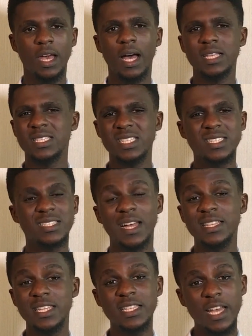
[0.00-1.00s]
and things
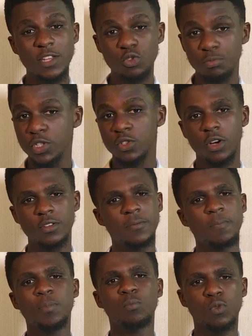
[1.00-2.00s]
that needed to be done,
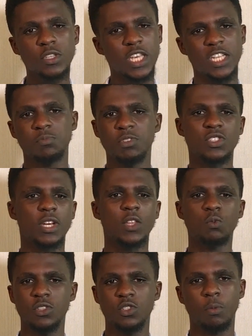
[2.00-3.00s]
most
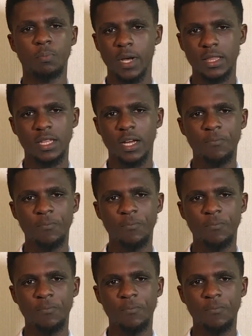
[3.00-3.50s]
especially with your partner.